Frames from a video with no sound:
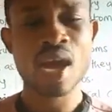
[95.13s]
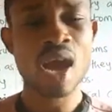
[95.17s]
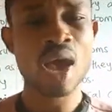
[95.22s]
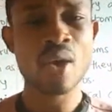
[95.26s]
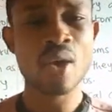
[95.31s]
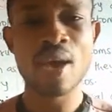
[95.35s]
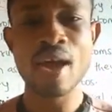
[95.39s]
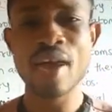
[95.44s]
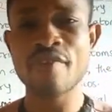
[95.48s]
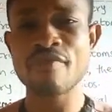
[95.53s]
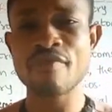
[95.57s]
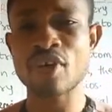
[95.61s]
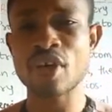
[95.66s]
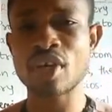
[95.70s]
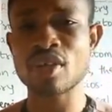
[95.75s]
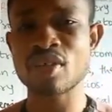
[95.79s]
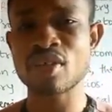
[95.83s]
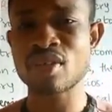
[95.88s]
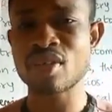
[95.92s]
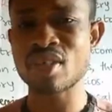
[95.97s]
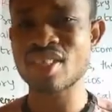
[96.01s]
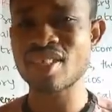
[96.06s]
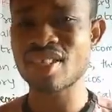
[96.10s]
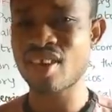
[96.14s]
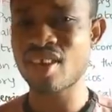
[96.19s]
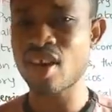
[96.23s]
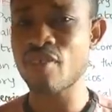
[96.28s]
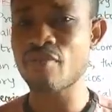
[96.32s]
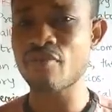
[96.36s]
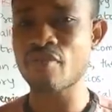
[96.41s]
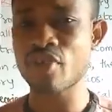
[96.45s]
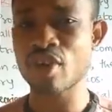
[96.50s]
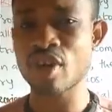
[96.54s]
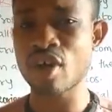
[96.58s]
However, the
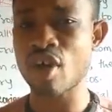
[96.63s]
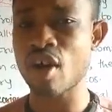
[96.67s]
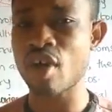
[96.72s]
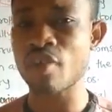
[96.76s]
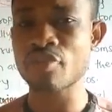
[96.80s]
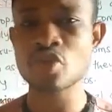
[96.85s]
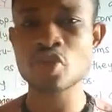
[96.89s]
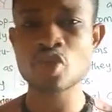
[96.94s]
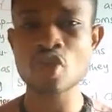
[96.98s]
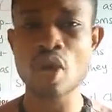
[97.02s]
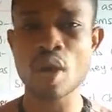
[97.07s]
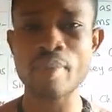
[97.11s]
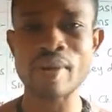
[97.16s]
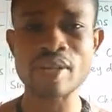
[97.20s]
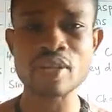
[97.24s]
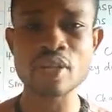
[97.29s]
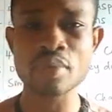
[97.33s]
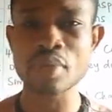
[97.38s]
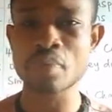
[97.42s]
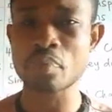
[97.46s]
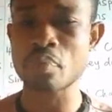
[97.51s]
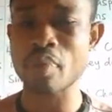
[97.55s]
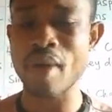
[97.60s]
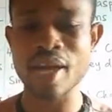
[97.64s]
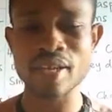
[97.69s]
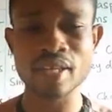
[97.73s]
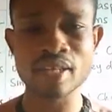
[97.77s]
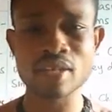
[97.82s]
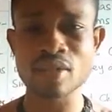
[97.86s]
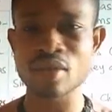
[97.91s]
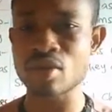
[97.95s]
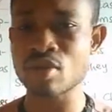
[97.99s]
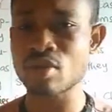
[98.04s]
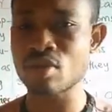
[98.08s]
discovery of subatomic
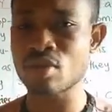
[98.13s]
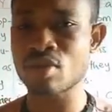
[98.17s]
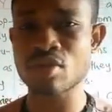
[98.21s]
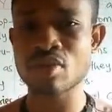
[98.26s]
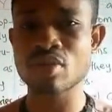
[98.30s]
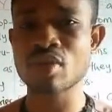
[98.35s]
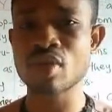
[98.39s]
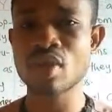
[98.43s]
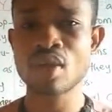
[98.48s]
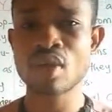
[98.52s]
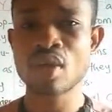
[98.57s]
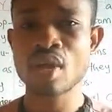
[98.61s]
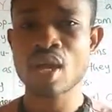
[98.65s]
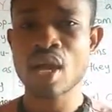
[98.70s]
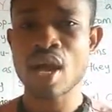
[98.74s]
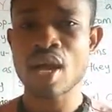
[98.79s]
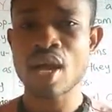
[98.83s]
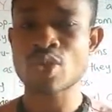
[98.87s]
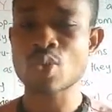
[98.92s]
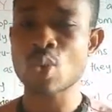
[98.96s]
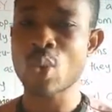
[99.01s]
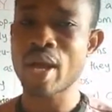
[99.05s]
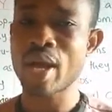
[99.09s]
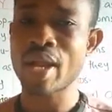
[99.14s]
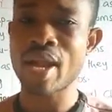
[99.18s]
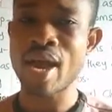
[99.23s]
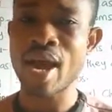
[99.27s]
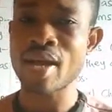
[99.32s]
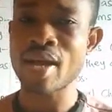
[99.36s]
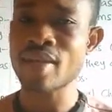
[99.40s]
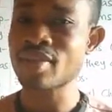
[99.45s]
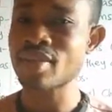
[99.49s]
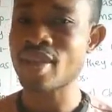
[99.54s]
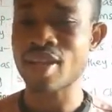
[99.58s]
particles as well
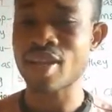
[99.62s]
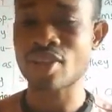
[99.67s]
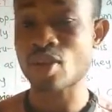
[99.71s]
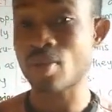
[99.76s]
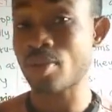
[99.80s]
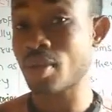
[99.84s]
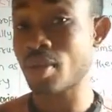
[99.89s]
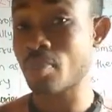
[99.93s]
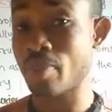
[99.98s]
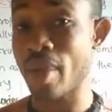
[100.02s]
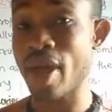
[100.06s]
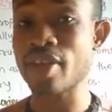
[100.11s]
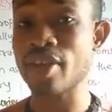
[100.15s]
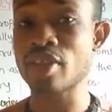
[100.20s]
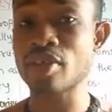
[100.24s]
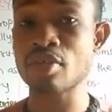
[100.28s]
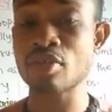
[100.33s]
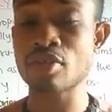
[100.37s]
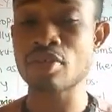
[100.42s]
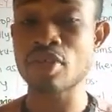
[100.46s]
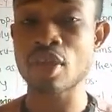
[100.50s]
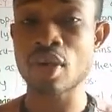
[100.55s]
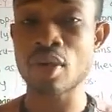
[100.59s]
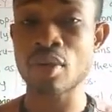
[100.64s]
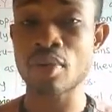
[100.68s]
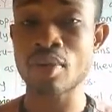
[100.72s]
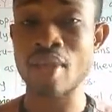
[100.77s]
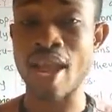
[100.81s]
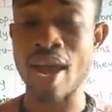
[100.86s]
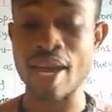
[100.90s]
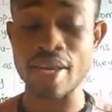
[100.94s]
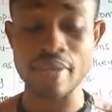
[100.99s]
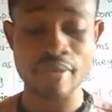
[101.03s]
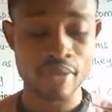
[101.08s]
as atomic particles, you know,
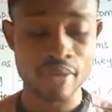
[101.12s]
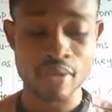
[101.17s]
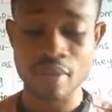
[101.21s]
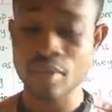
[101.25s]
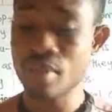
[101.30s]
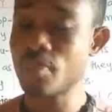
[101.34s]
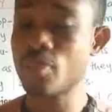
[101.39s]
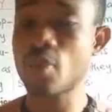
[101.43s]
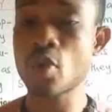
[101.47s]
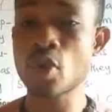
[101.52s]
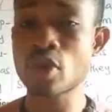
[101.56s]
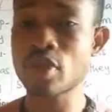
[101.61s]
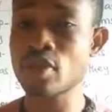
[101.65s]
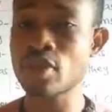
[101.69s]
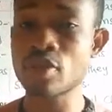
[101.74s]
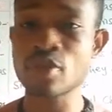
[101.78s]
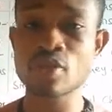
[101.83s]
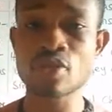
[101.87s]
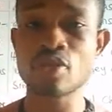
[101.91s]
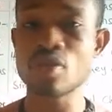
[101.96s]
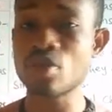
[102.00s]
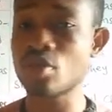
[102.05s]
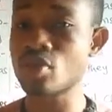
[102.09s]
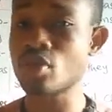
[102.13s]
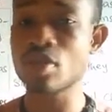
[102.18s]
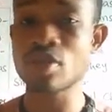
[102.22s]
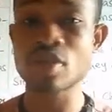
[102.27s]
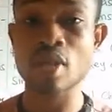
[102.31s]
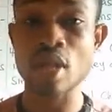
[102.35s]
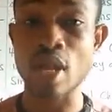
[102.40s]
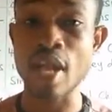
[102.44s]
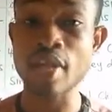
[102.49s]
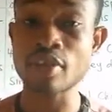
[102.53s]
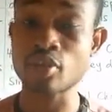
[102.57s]
like protons,
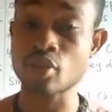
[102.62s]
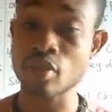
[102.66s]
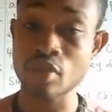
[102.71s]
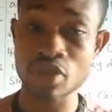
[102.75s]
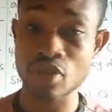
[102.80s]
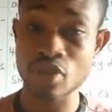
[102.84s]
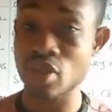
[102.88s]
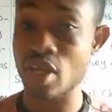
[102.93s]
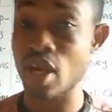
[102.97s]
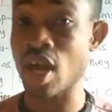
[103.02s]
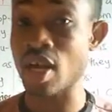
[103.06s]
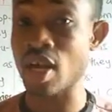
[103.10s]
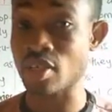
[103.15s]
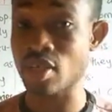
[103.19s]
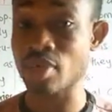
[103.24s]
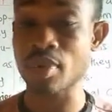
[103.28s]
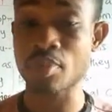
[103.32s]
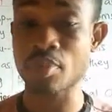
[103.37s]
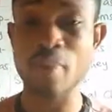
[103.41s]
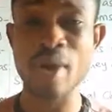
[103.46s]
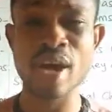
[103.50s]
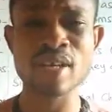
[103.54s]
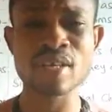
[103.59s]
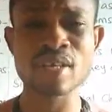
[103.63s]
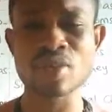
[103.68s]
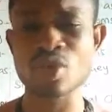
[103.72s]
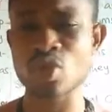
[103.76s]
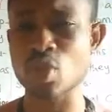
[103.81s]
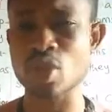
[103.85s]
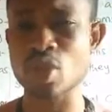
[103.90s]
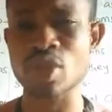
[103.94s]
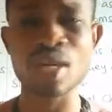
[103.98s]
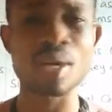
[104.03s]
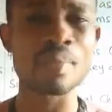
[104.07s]
neutrons, electrons, they are atomic
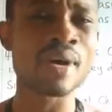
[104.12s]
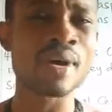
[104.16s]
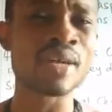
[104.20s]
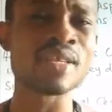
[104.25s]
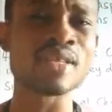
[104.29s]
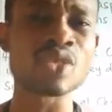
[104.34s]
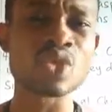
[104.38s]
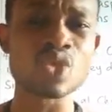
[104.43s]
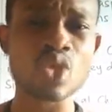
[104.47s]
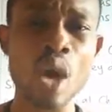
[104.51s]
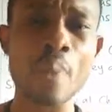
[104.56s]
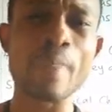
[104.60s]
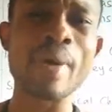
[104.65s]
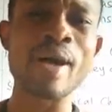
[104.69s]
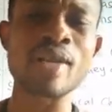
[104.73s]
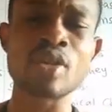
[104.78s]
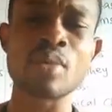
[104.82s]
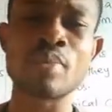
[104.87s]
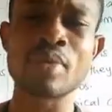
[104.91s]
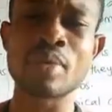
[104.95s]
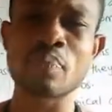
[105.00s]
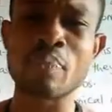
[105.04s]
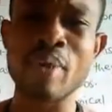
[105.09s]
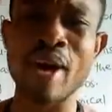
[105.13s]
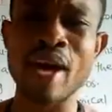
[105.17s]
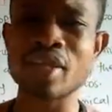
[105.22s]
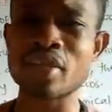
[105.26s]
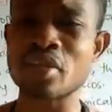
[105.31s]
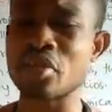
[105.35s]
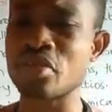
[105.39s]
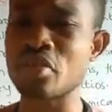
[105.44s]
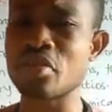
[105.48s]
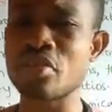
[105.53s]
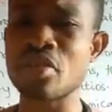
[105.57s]
particles. we talk about the subatomic
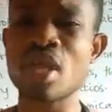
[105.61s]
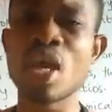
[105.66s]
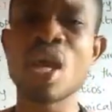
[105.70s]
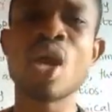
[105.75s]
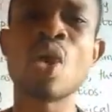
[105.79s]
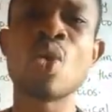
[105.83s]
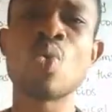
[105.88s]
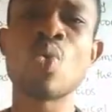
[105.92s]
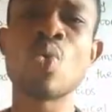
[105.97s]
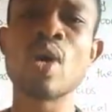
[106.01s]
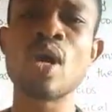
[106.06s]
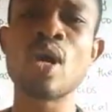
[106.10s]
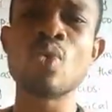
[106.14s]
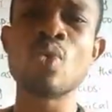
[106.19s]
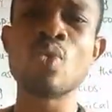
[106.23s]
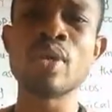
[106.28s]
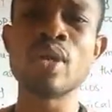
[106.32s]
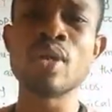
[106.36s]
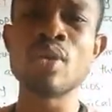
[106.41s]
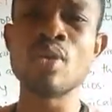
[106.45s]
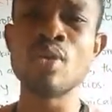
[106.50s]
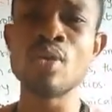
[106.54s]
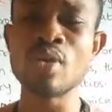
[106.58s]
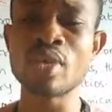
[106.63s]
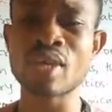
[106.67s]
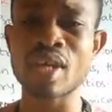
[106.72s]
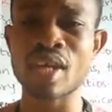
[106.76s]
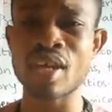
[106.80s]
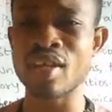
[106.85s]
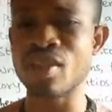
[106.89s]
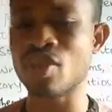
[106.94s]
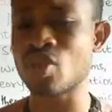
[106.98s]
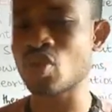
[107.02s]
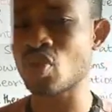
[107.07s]
particles where we look
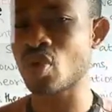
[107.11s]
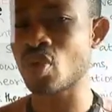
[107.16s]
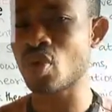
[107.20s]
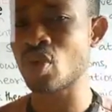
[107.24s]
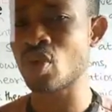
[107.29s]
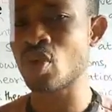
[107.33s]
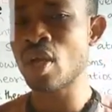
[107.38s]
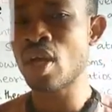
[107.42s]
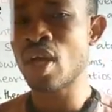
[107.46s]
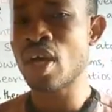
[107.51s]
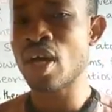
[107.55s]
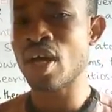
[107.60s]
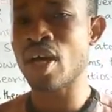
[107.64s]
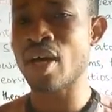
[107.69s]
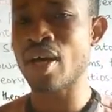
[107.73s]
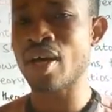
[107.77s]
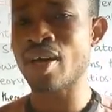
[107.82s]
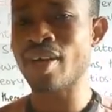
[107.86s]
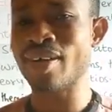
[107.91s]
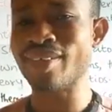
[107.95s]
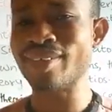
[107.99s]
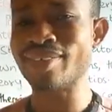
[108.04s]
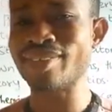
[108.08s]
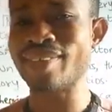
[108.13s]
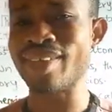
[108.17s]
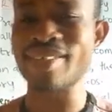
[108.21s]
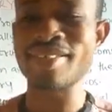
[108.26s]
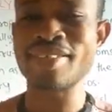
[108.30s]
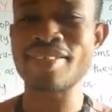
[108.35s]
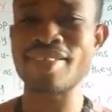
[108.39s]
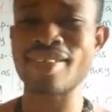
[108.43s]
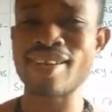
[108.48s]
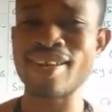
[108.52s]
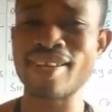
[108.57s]
into uh,
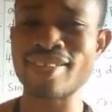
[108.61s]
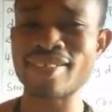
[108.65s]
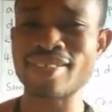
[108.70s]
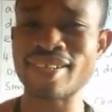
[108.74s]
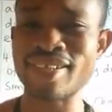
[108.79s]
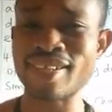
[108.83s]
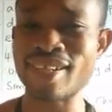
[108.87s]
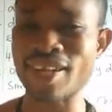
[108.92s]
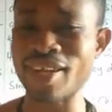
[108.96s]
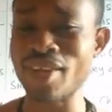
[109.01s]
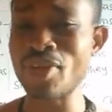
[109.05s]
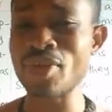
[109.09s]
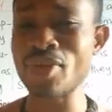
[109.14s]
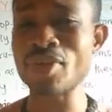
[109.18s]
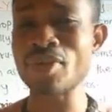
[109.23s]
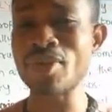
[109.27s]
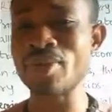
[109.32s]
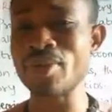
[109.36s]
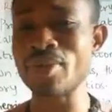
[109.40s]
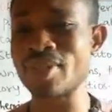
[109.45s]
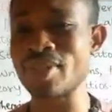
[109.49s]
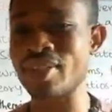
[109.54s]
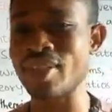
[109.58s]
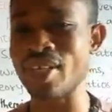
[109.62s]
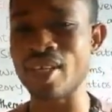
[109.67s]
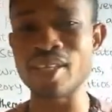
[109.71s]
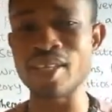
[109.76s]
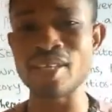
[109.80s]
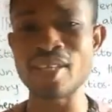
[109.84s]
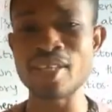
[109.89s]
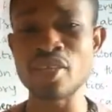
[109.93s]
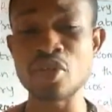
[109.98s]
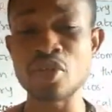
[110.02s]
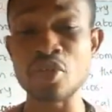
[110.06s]
things like the gluons,
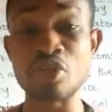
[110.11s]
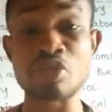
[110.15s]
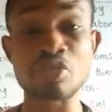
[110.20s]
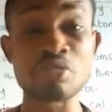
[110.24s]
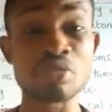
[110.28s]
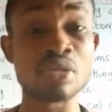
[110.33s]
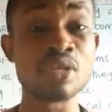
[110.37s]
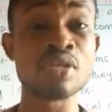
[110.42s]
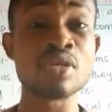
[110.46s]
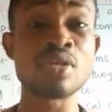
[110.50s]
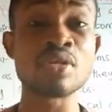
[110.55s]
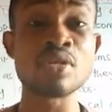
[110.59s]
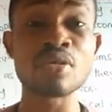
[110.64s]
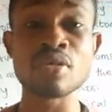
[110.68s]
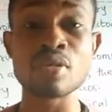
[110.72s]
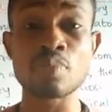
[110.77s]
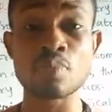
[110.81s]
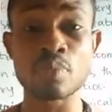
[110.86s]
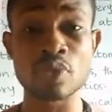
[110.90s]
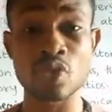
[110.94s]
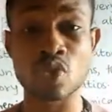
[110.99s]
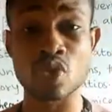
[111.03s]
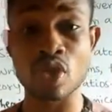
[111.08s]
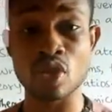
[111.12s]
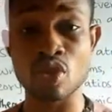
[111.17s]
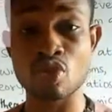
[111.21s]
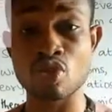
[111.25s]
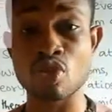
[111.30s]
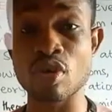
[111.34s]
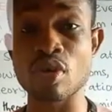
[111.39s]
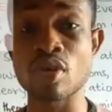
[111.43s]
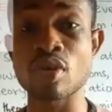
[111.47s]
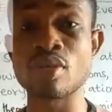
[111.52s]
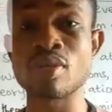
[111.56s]
the, the neutrinos, the
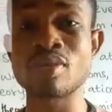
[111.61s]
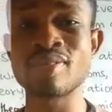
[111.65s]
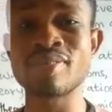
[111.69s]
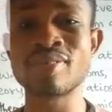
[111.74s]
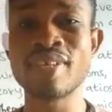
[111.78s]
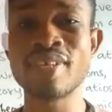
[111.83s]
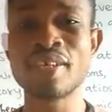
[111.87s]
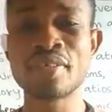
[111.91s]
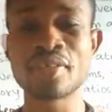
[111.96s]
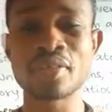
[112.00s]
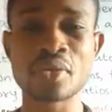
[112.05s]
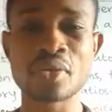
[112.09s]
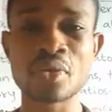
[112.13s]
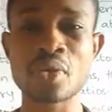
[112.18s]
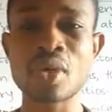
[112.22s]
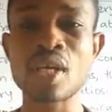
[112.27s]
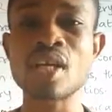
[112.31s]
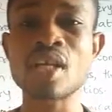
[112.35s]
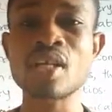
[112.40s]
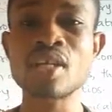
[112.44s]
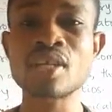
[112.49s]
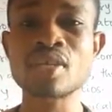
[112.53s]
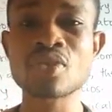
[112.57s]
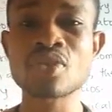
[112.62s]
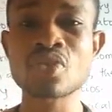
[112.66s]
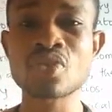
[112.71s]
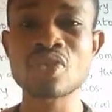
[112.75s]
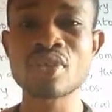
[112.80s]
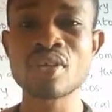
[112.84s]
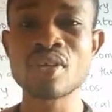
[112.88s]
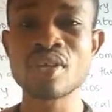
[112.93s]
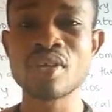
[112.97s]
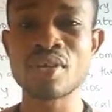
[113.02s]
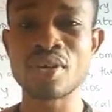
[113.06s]
positron, the
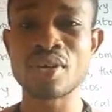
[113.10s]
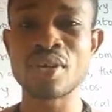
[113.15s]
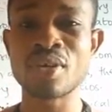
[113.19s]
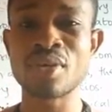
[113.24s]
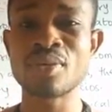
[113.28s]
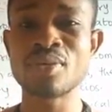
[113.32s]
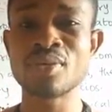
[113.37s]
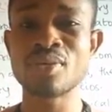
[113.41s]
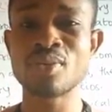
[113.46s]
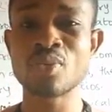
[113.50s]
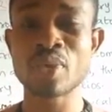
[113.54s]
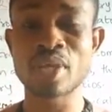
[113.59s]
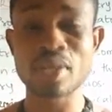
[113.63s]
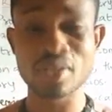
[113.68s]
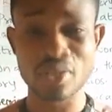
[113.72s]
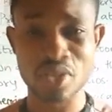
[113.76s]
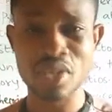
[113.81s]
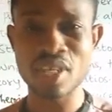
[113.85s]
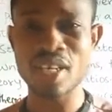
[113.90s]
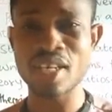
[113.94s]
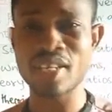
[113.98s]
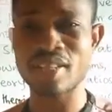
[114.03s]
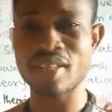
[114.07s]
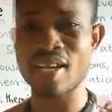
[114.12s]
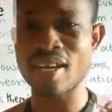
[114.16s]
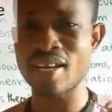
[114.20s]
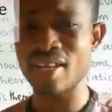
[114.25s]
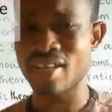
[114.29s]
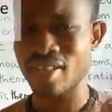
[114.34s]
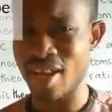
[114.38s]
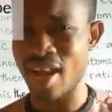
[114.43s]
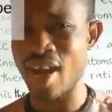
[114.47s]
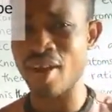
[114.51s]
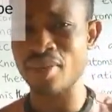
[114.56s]
quarks, you know, we considered
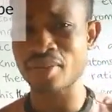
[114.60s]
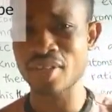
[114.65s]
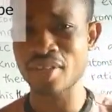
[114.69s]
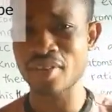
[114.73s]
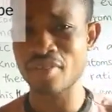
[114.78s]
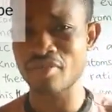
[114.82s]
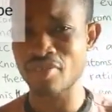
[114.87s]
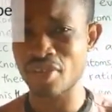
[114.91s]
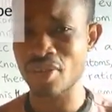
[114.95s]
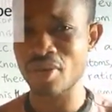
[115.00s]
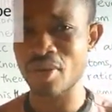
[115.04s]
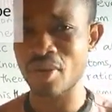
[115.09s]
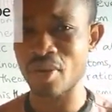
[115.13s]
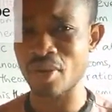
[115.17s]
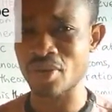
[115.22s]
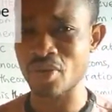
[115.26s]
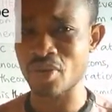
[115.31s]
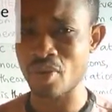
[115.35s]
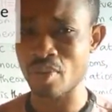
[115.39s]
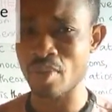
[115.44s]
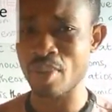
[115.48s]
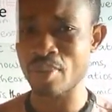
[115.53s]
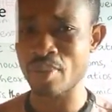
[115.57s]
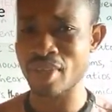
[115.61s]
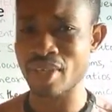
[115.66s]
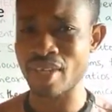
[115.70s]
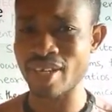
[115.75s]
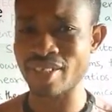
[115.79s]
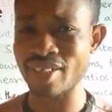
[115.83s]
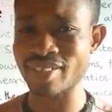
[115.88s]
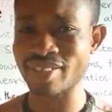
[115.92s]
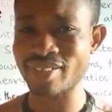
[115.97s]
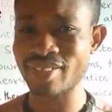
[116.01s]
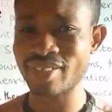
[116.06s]
that at the outset of this course, remember
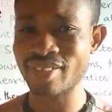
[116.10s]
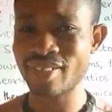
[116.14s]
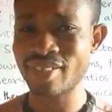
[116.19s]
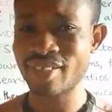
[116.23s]
that.